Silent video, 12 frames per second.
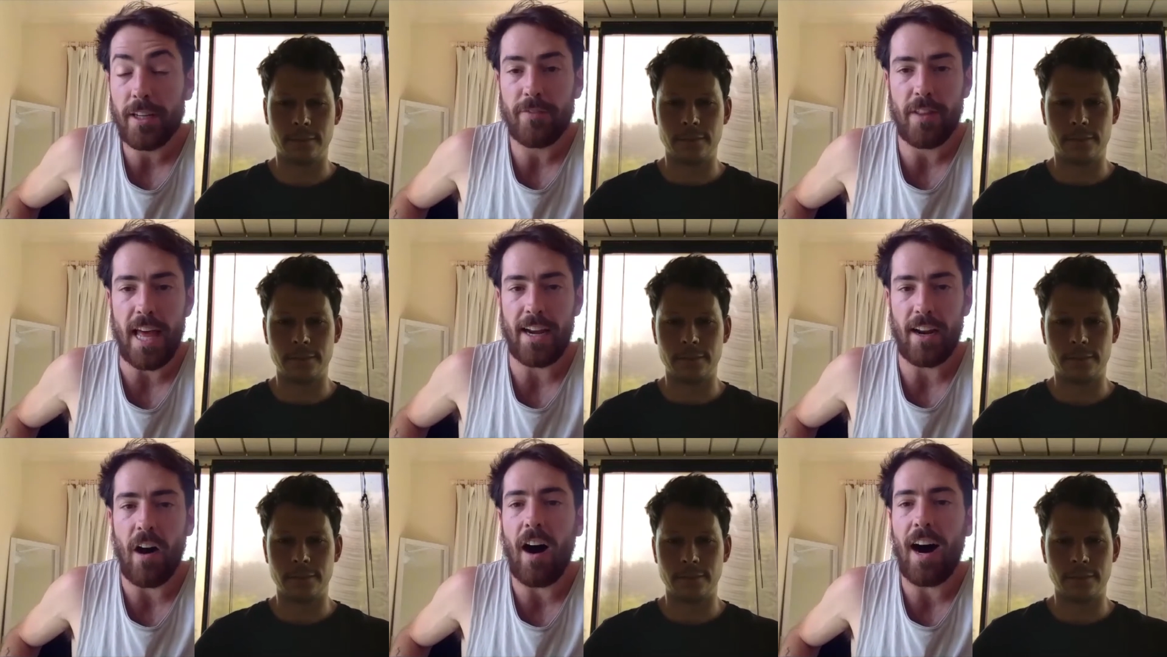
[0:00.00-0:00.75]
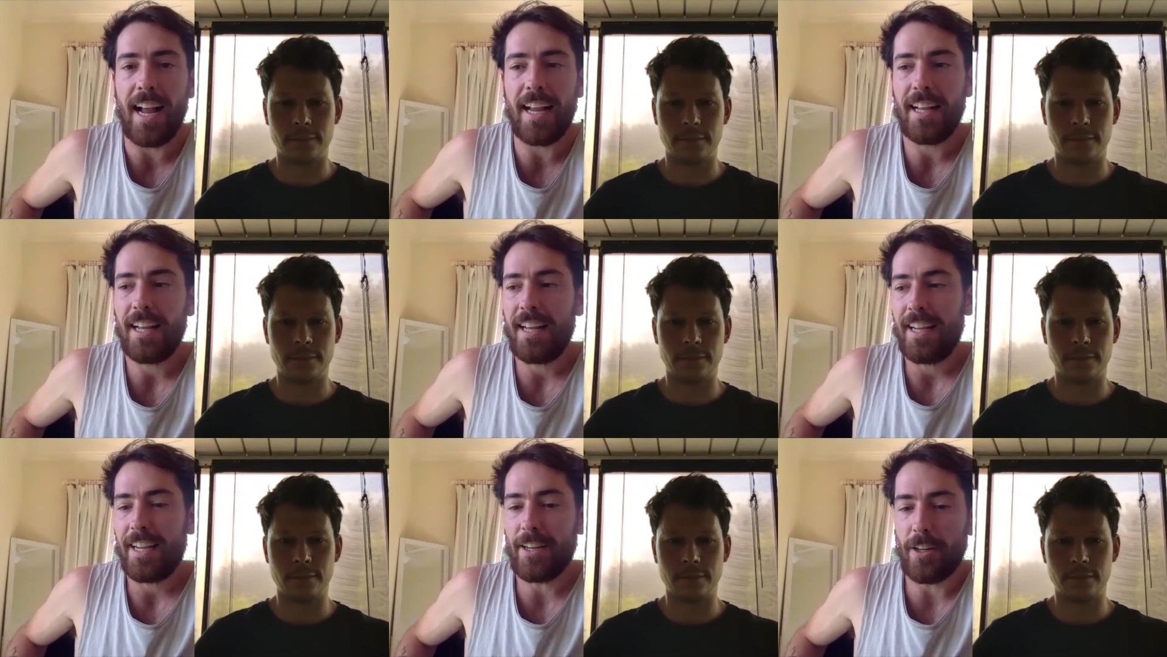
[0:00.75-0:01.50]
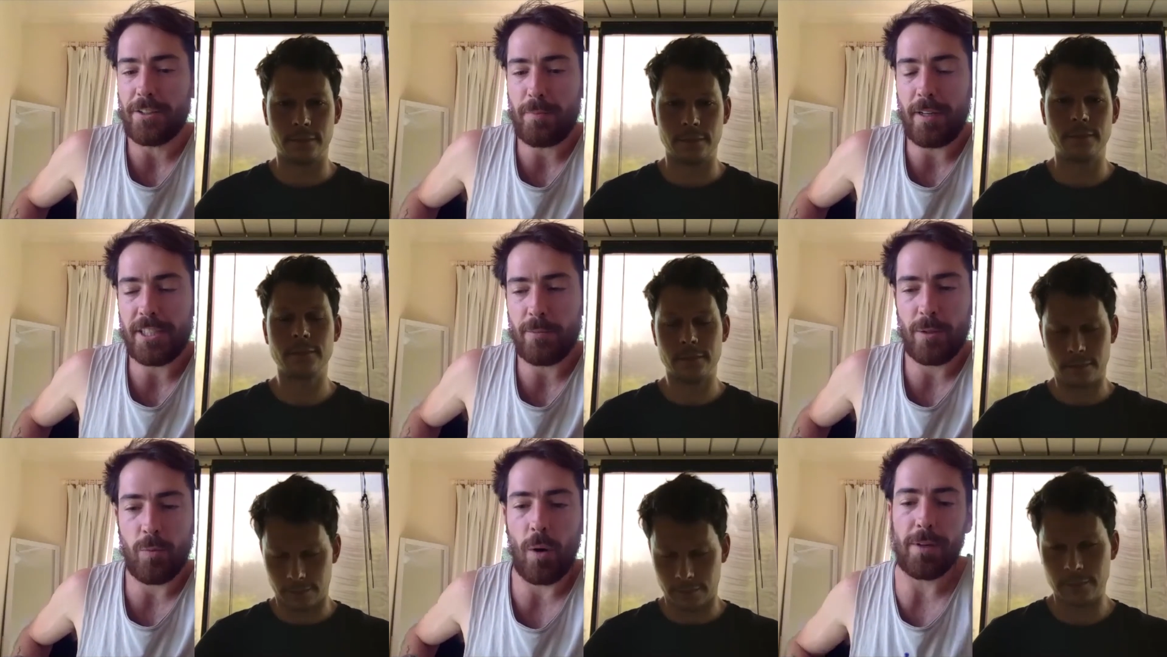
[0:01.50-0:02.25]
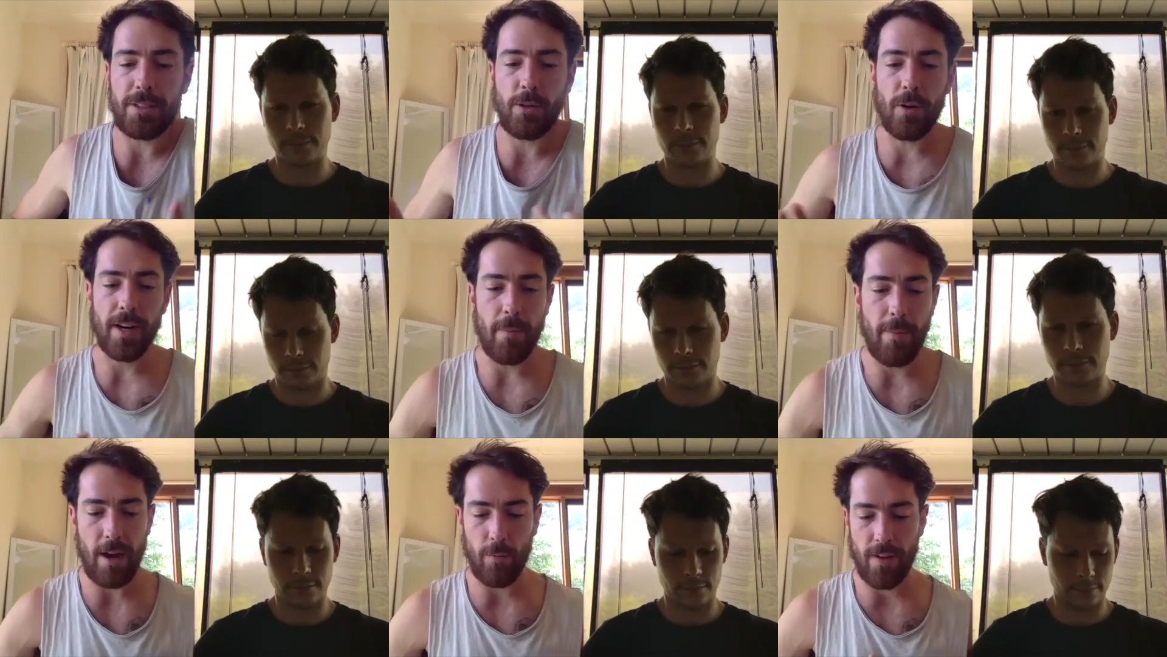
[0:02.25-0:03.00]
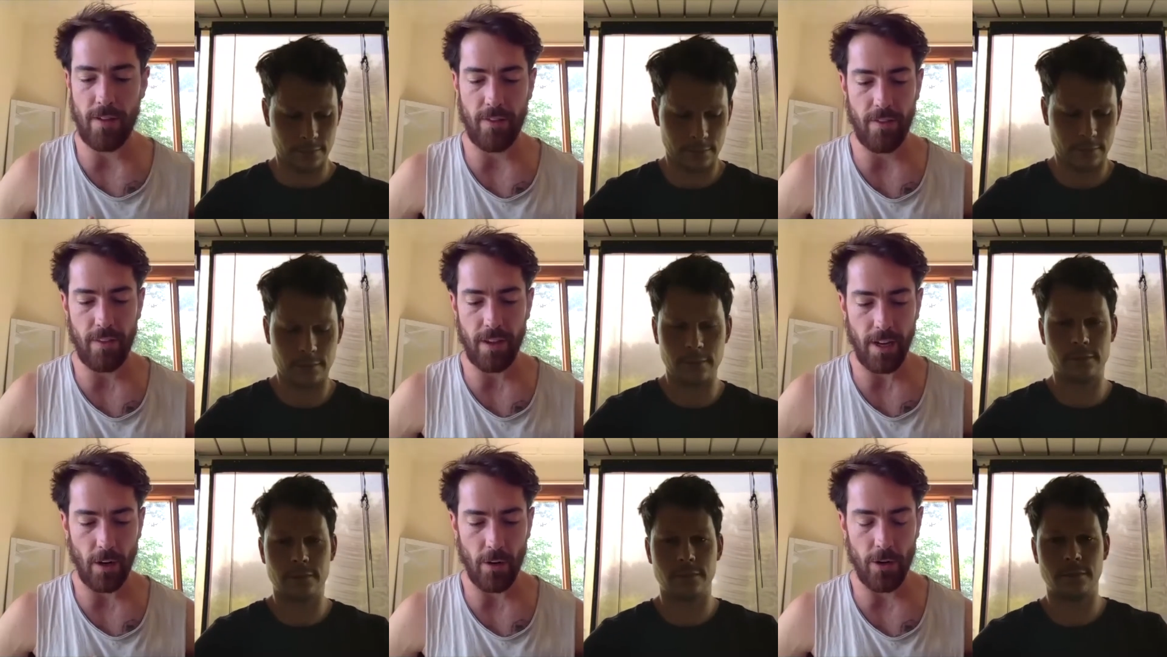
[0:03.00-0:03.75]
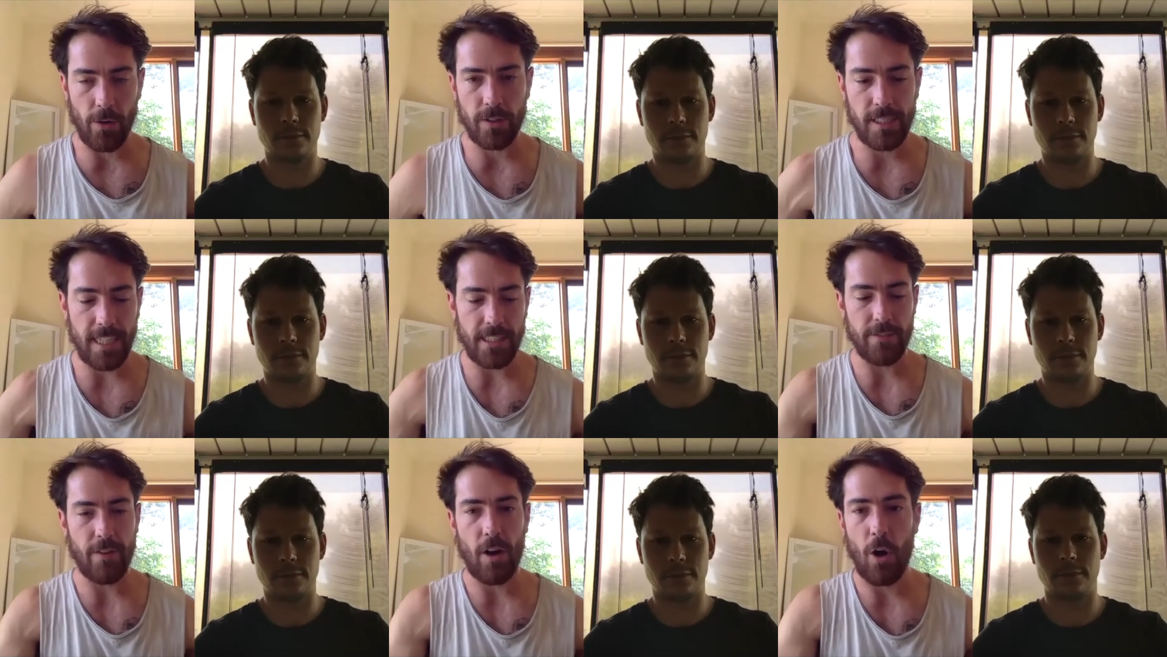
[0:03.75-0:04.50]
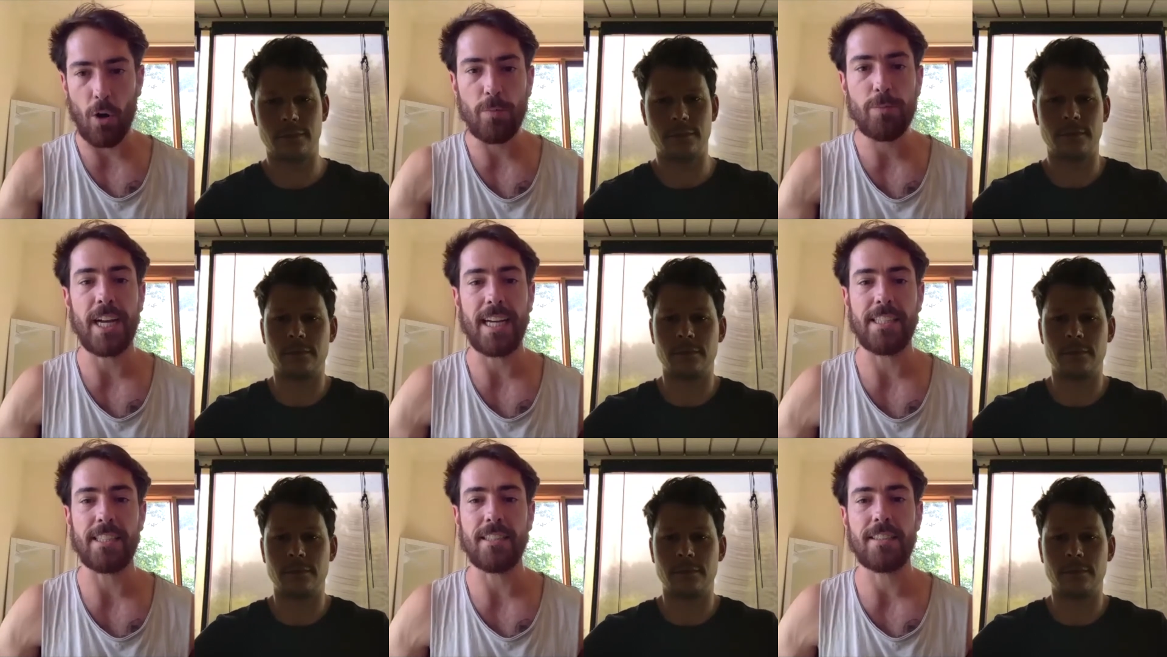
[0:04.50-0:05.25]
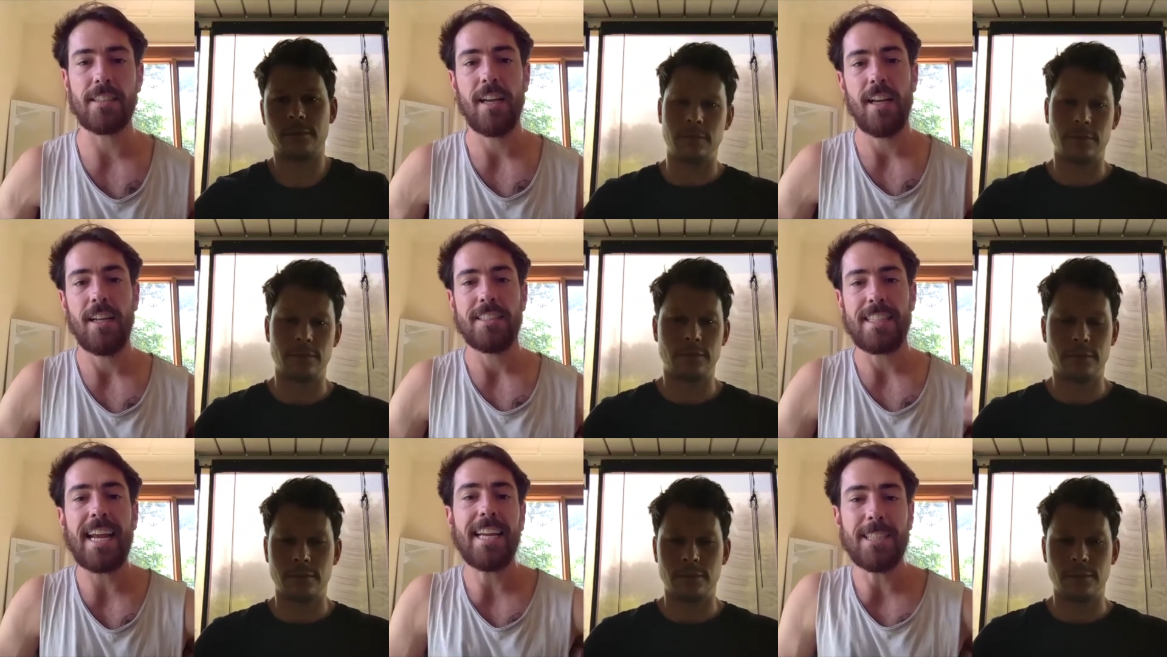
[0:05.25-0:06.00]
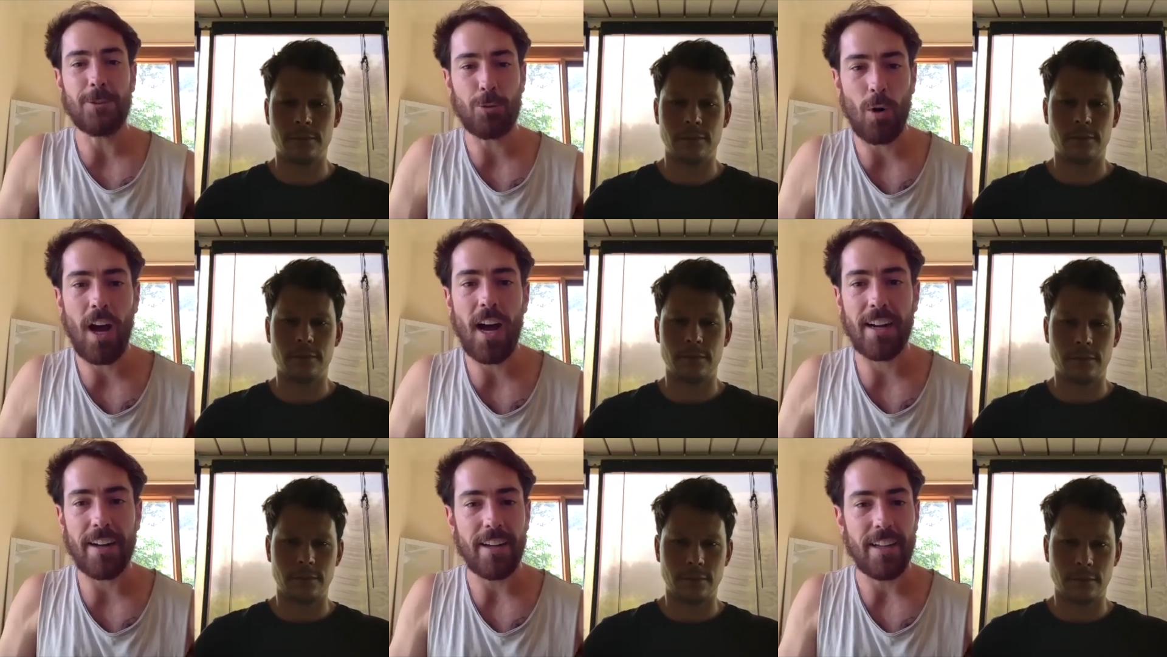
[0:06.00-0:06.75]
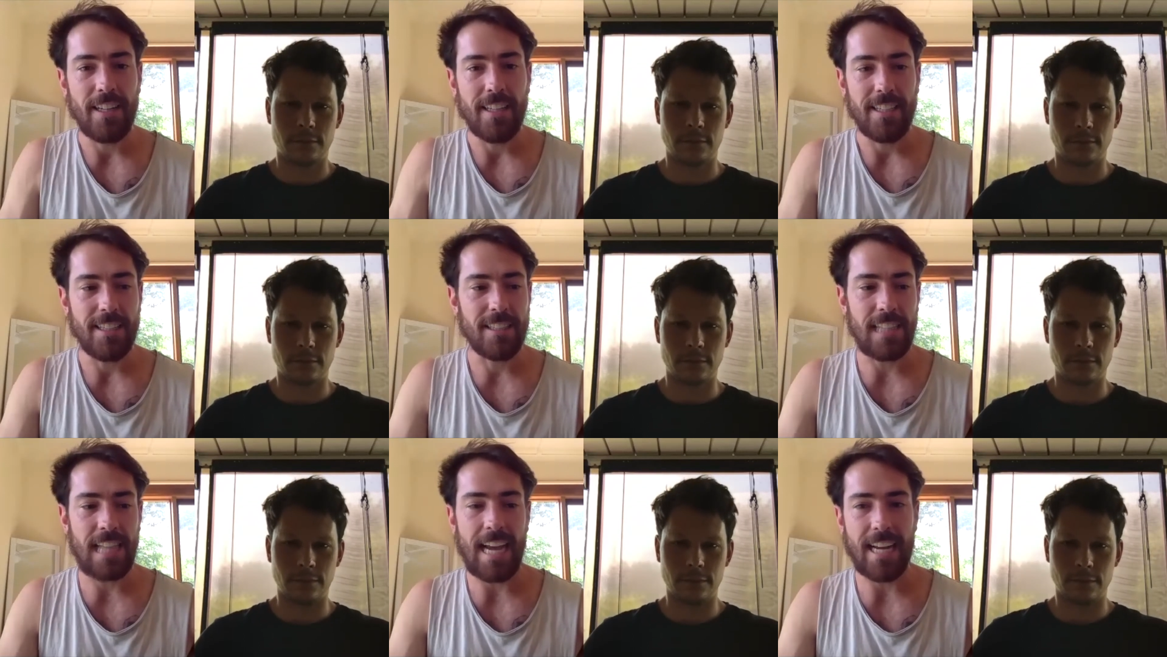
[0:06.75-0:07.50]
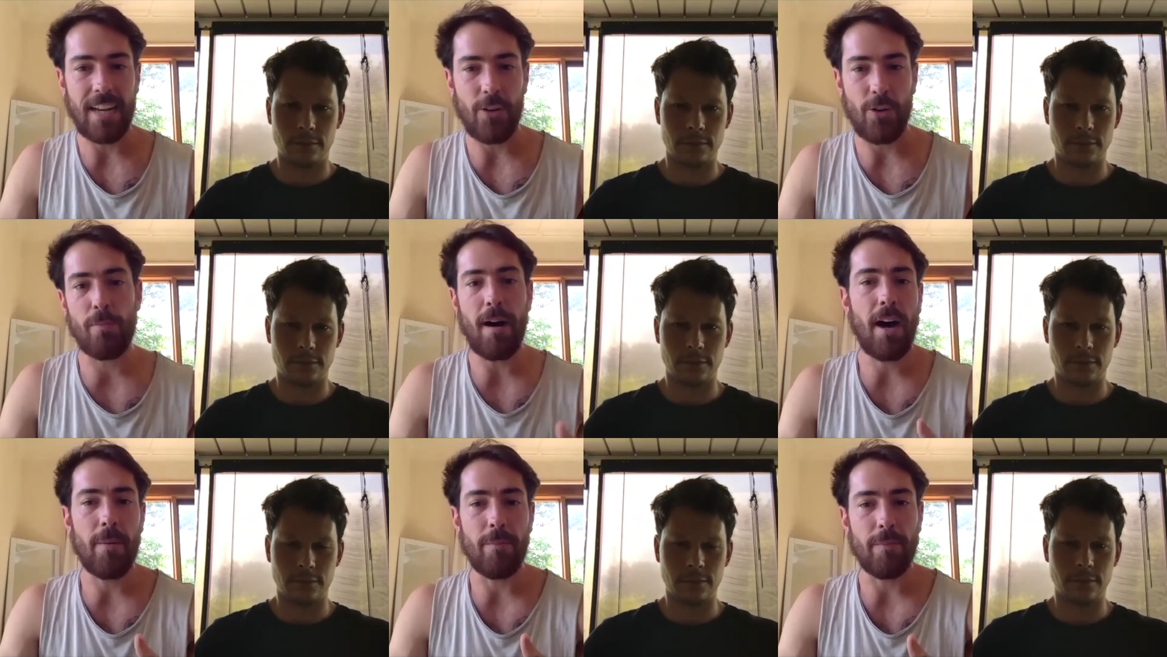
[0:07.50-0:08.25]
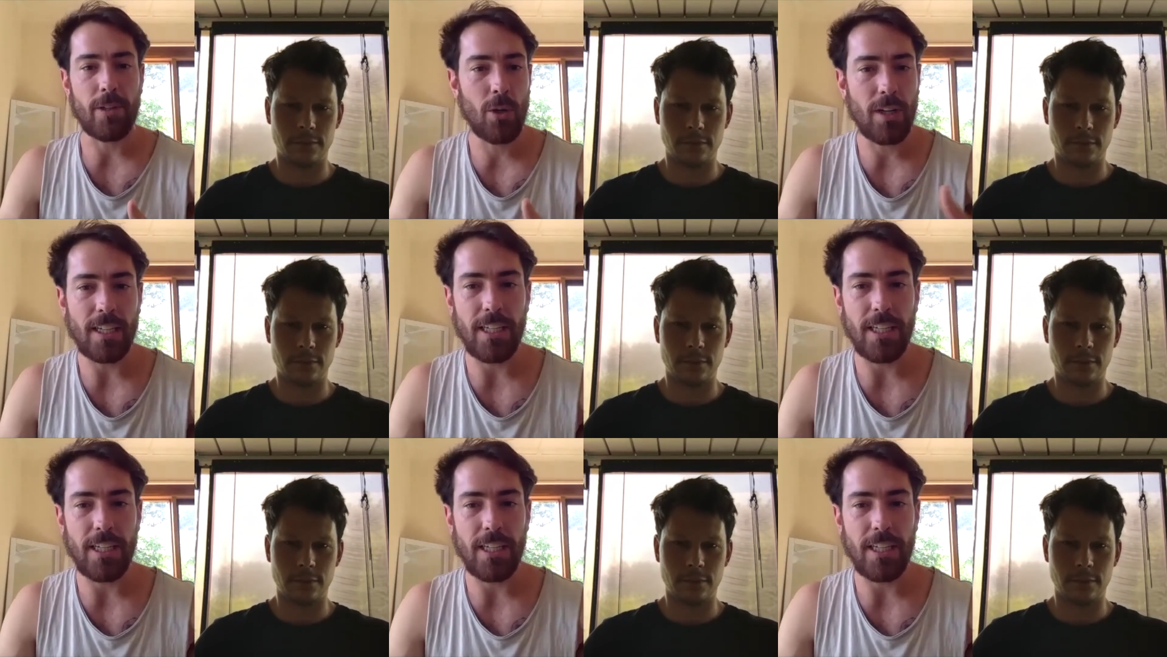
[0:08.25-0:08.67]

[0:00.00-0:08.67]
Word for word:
Speaker 1: for that high you know, especially with what we're talking about with, you know, your sense of home changes. Taking a drug is like your mum cooking